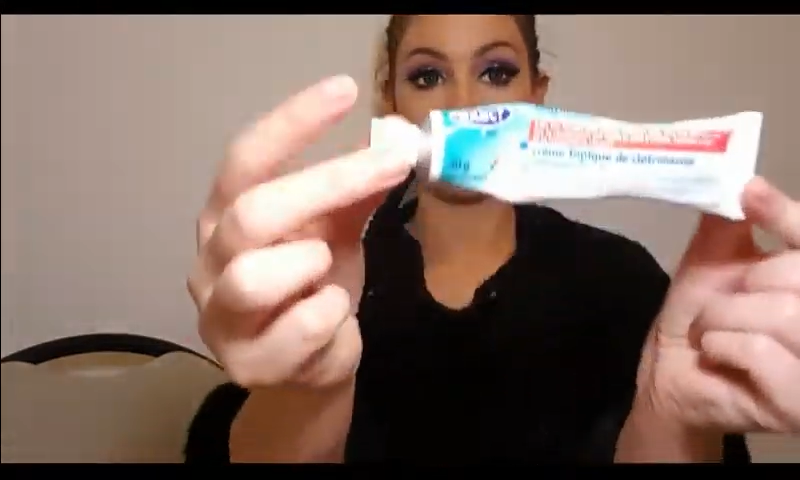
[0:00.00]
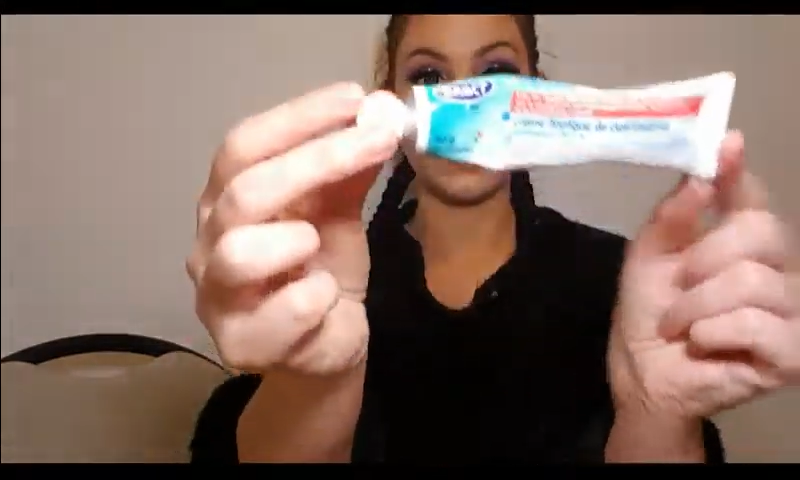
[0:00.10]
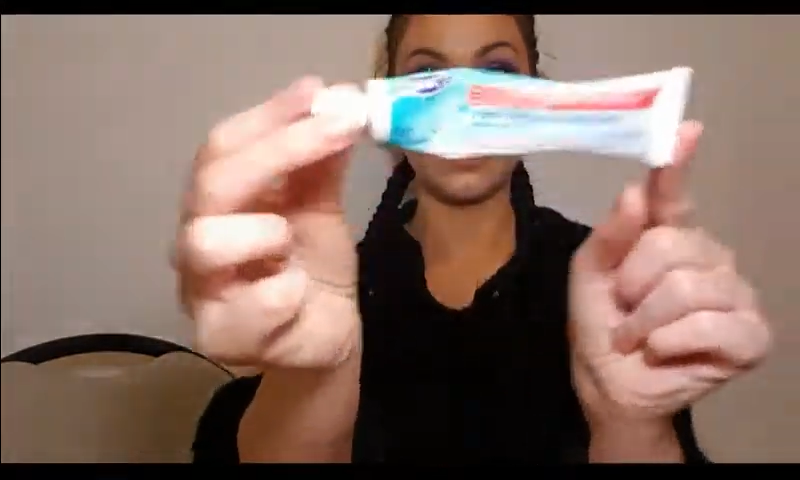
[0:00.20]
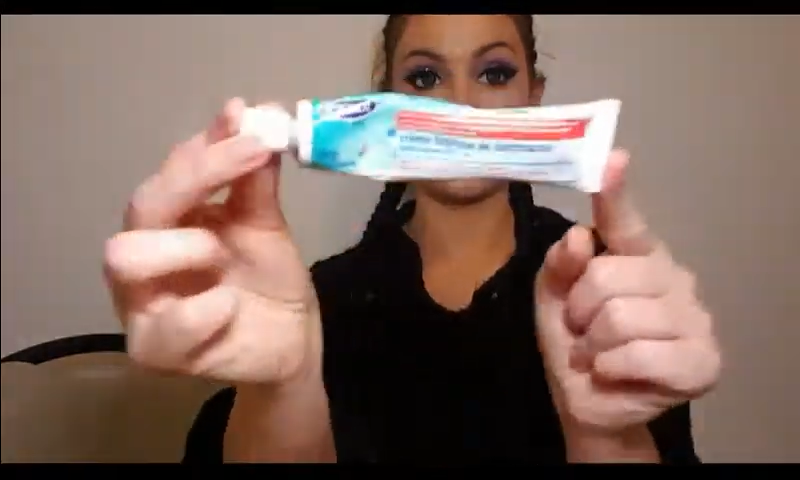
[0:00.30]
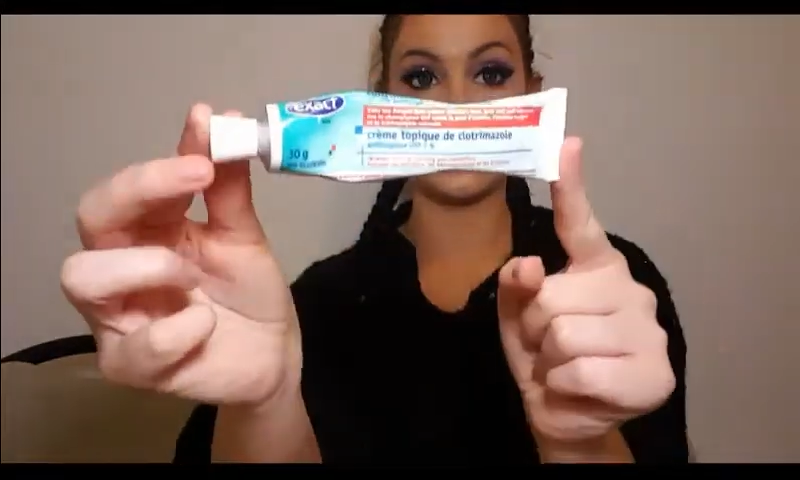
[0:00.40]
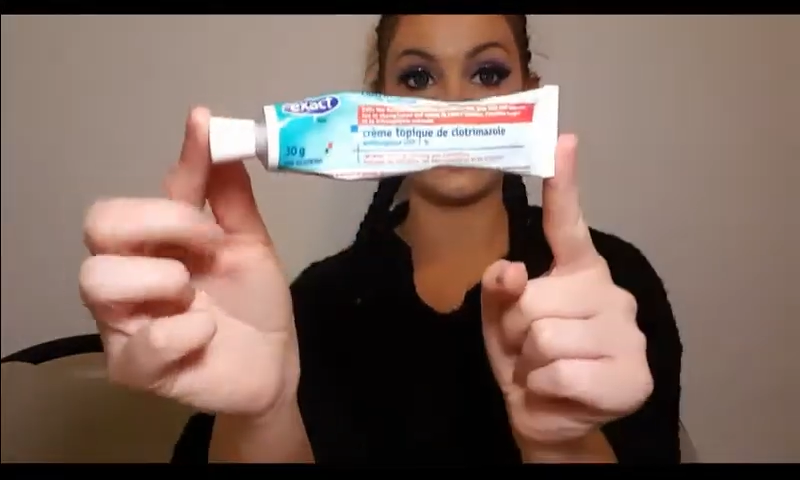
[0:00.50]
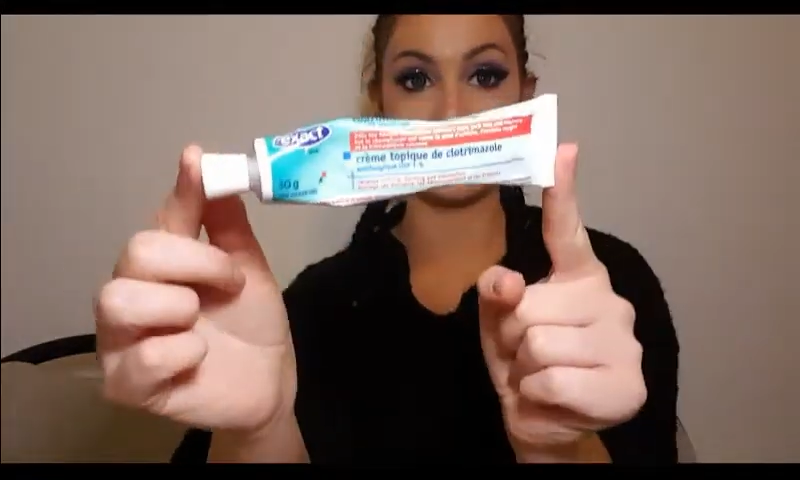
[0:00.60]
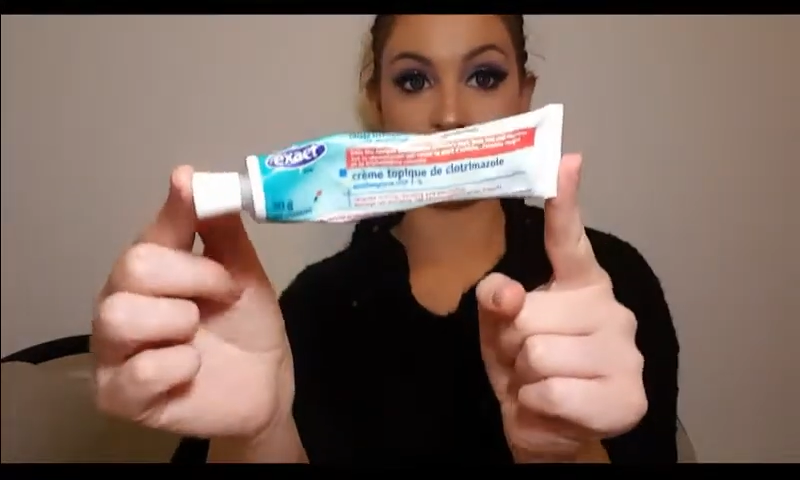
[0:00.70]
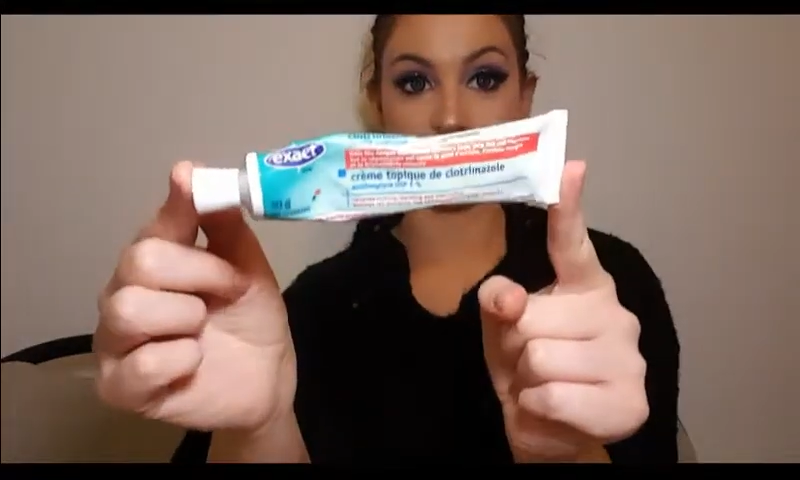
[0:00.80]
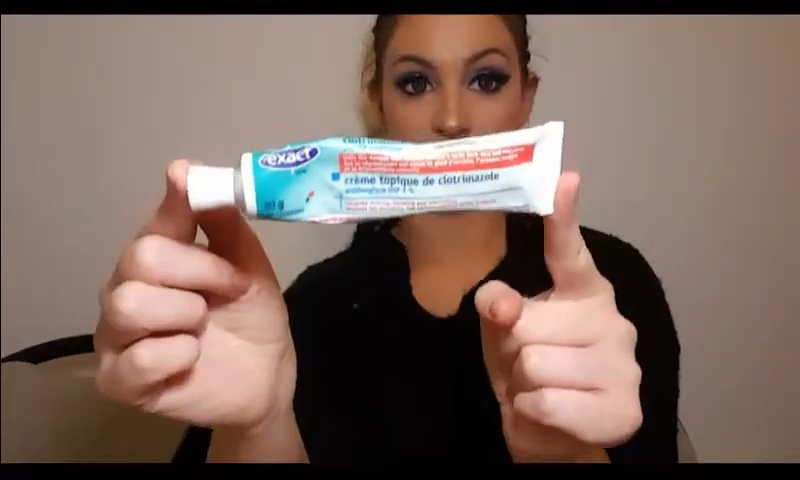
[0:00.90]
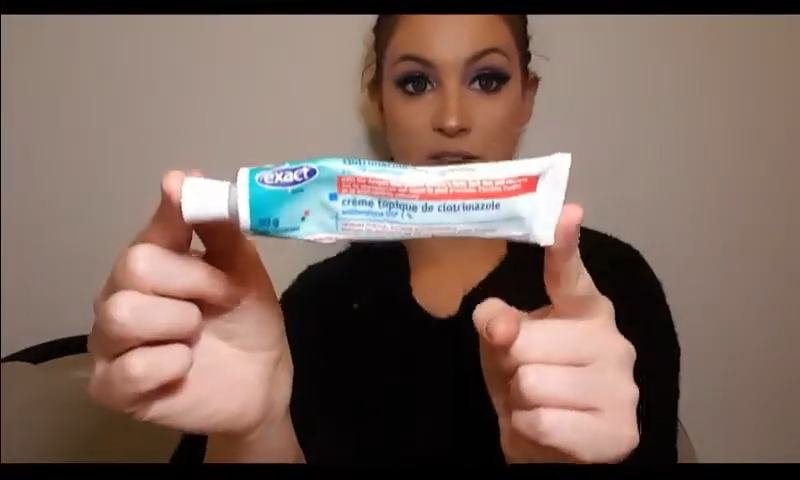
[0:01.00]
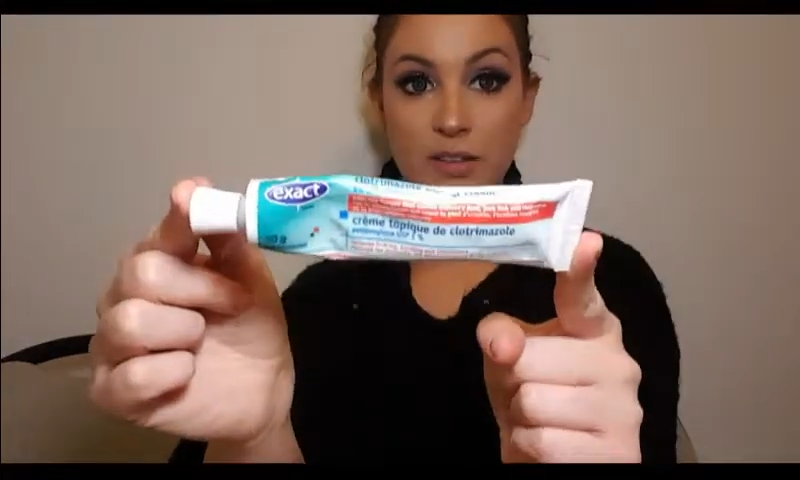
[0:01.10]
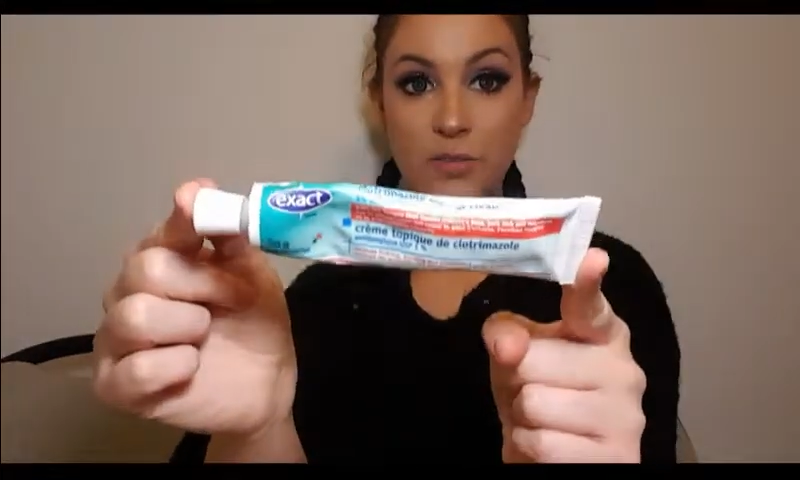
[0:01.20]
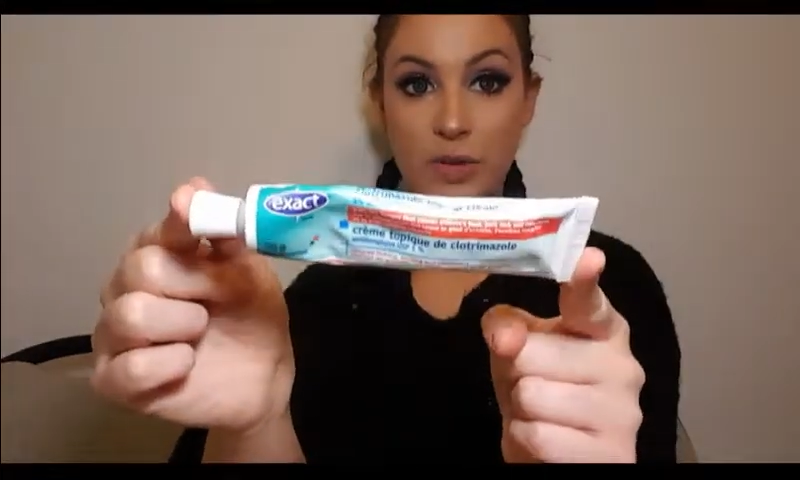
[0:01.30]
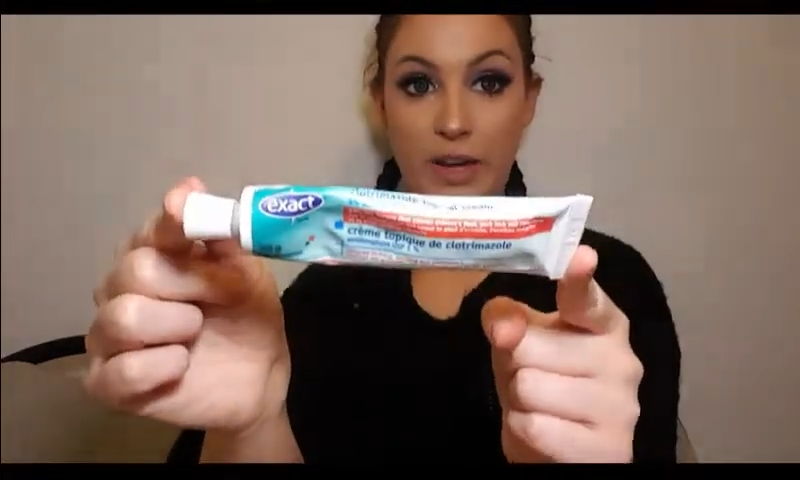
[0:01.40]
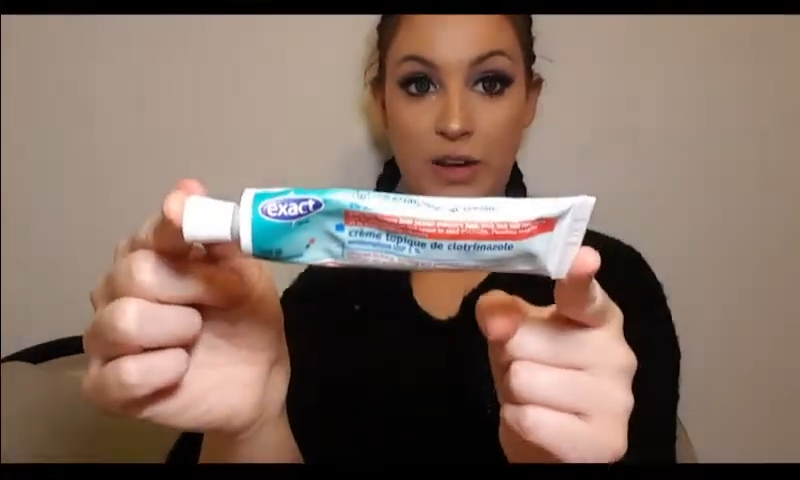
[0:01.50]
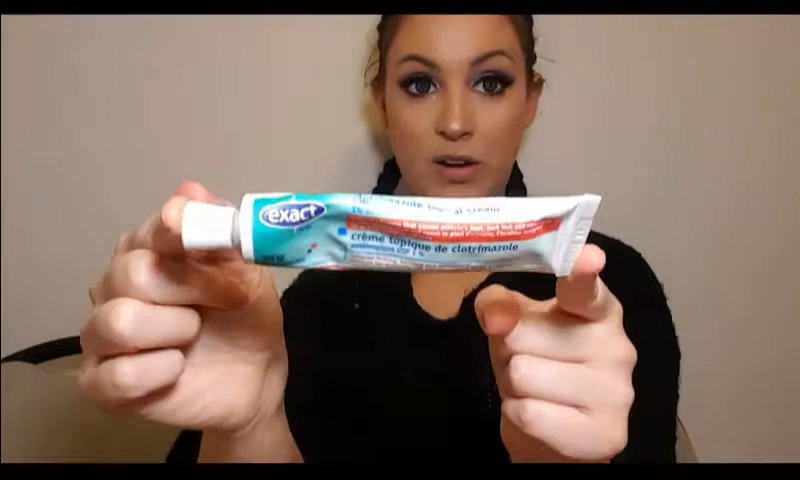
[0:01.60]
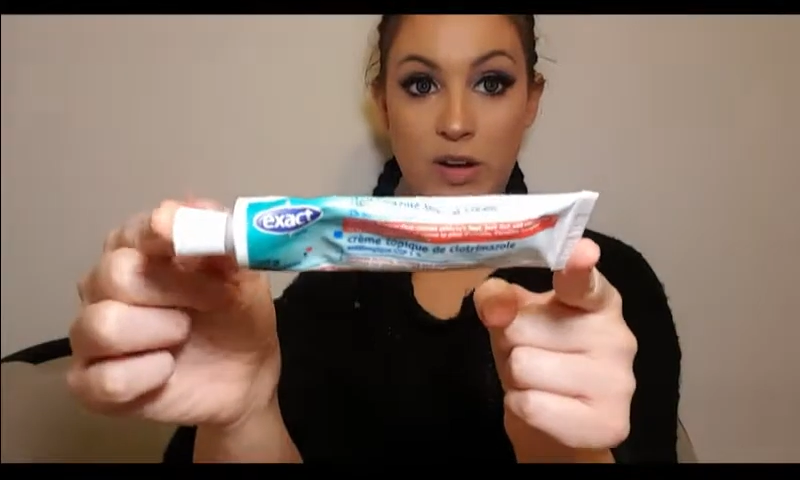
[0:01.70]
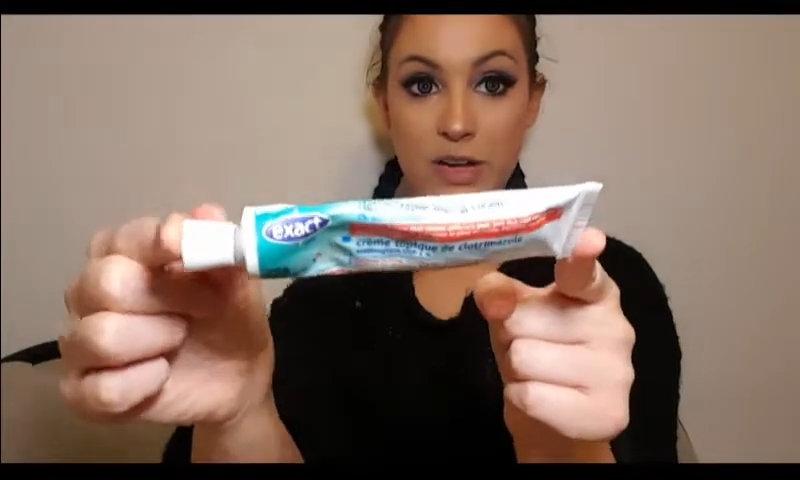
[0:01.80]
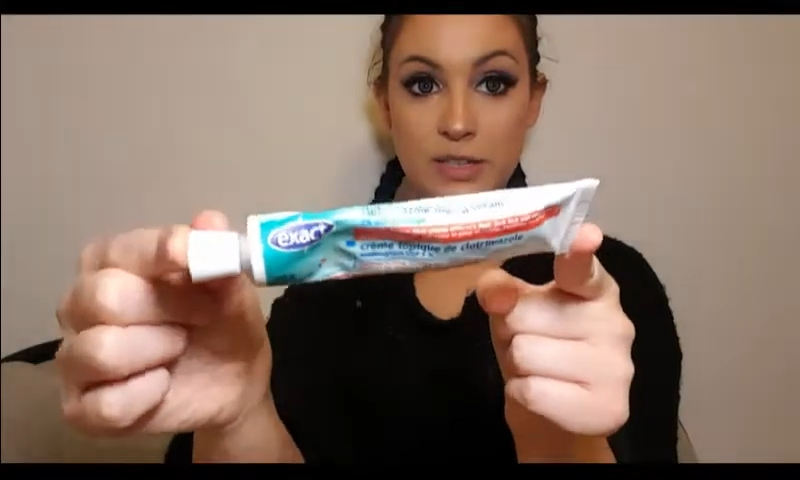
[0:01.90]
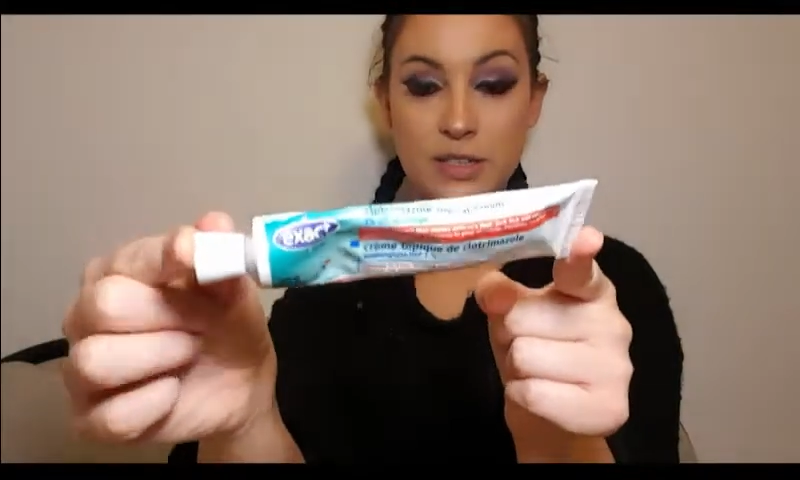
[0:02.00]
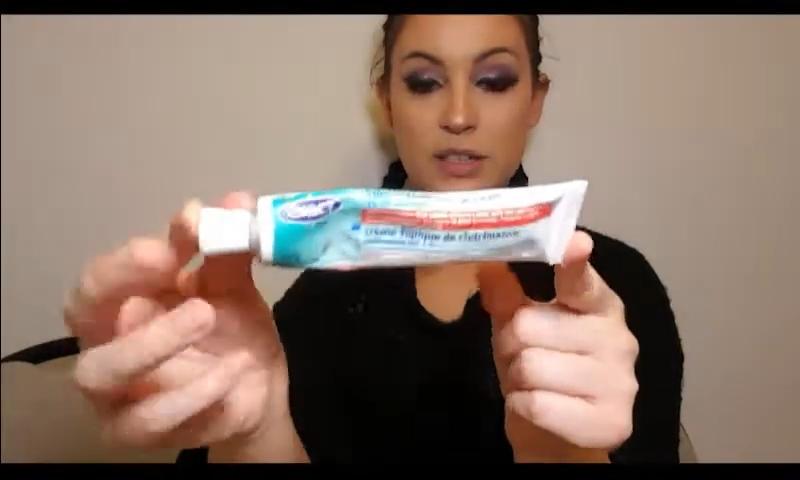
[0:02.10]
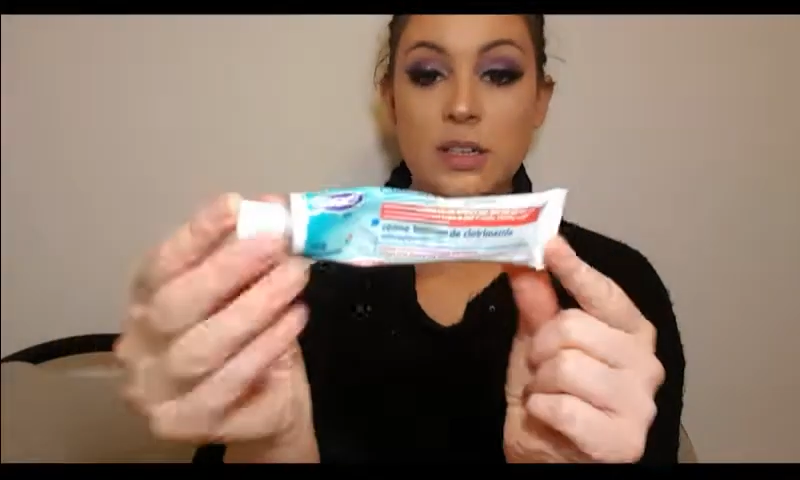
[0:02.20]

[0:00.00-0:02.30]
So this is the one I got.